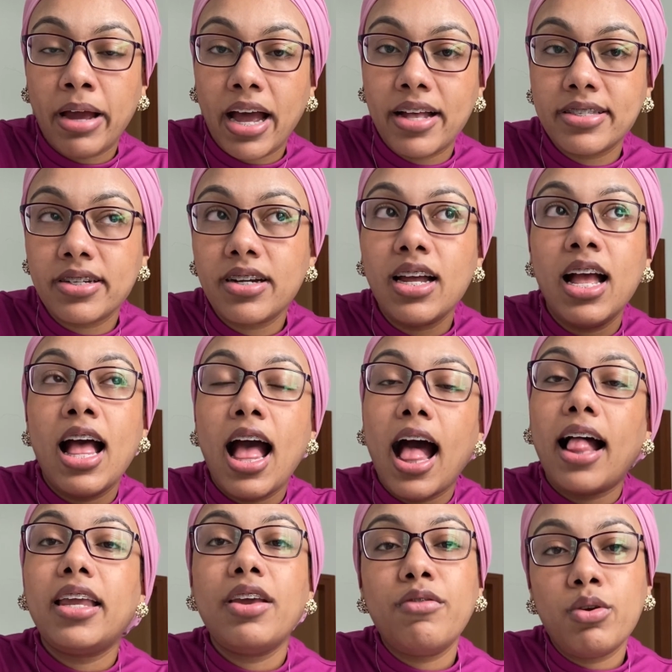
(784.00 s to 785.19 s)
answer,
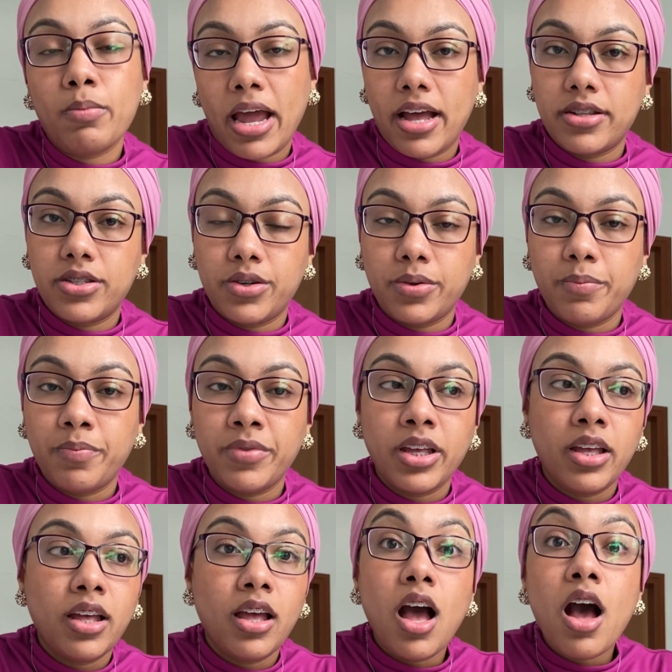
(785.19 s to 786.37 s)
I'll give you my answer.
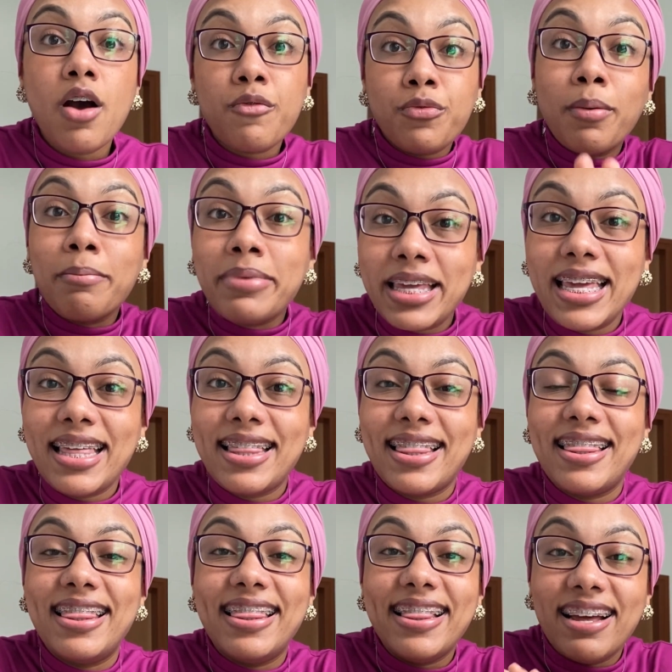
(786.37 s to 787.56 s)
For me,
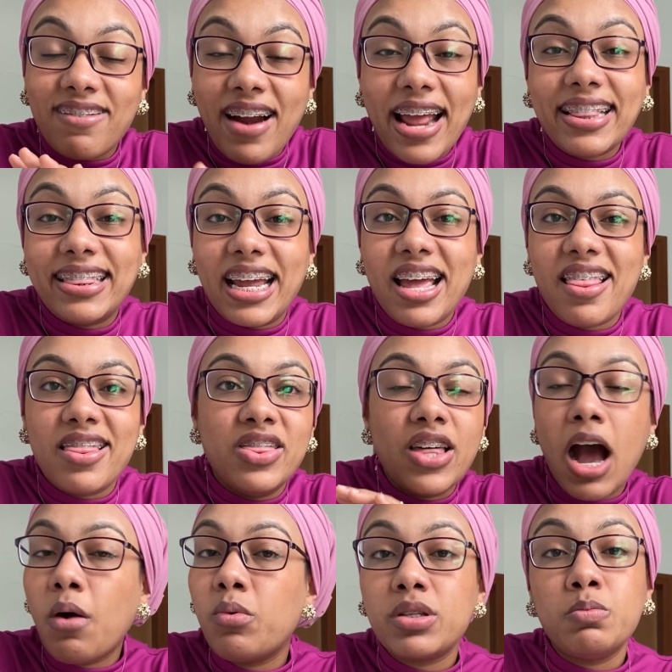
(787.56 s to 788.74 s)
right there,
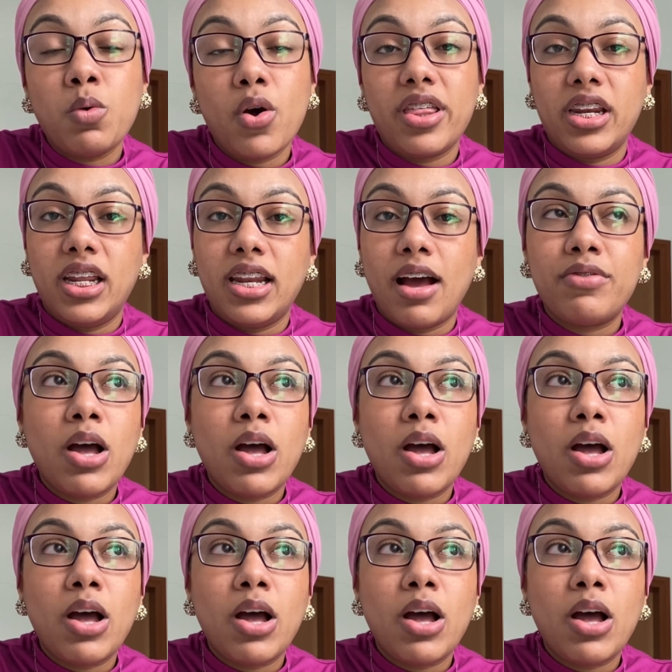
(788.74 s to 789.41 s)
that was more than enough.